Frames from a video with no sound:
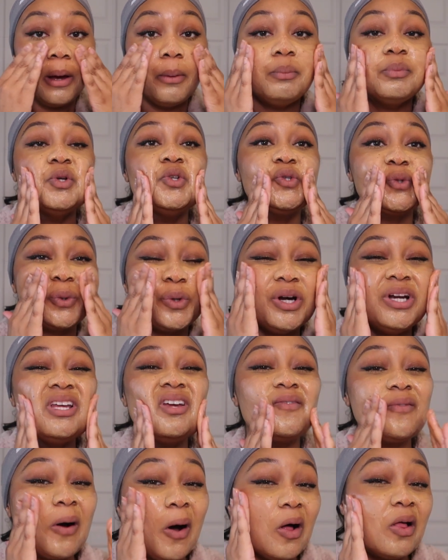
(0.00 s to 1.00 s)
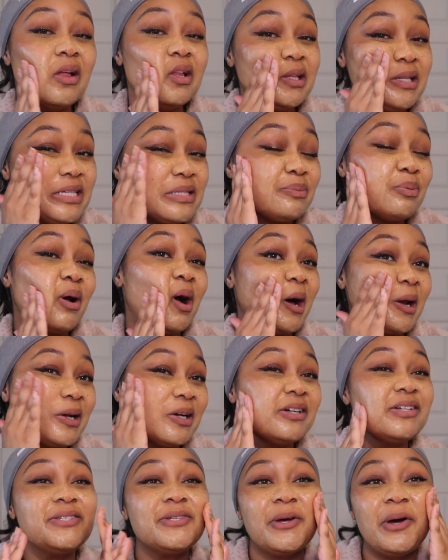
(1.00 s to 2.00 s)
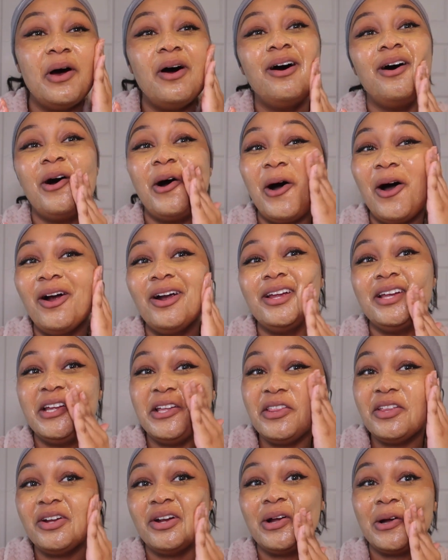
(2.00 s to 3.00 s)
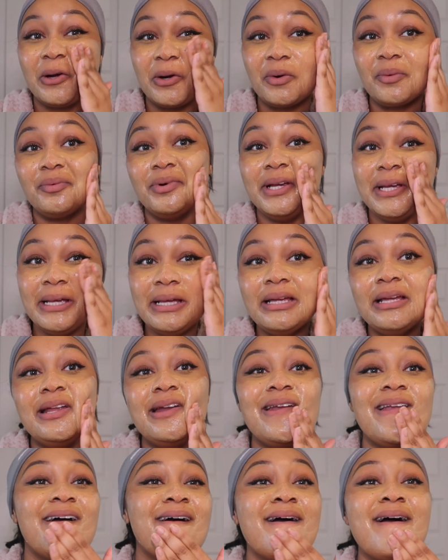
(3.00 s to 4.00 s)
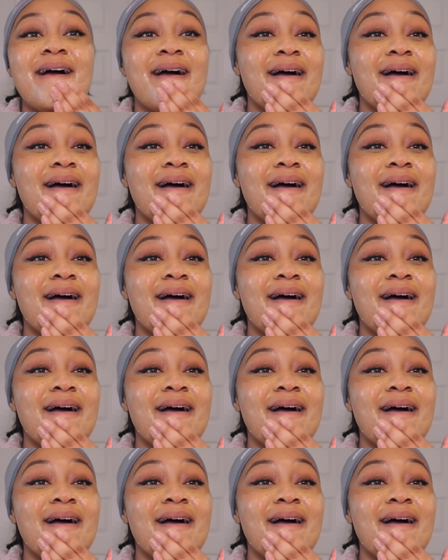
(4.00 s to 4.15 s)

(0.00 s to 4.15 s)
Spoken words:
Majority of all of these products are either Korean,